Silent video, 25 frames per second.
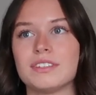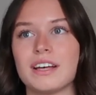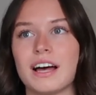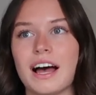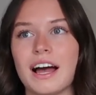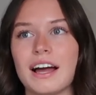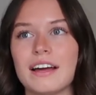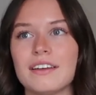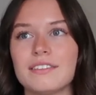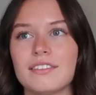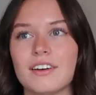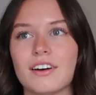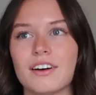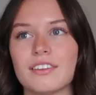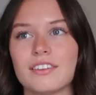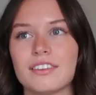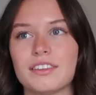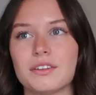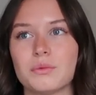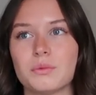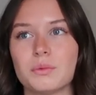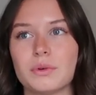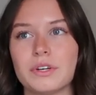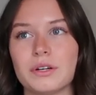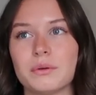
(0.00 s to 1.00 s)
I thought
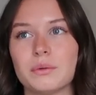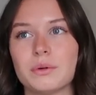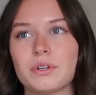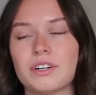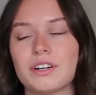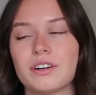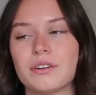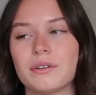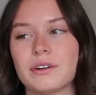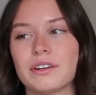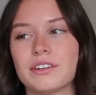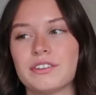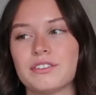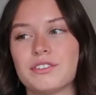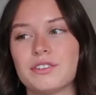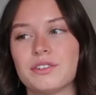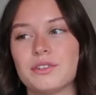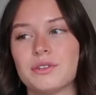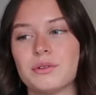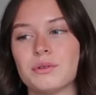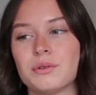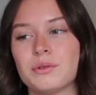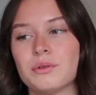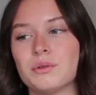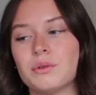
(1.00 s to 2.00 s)
that we were going
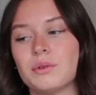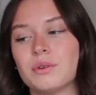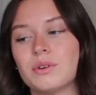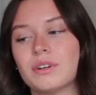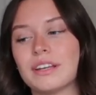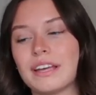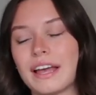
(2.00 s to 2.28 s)
to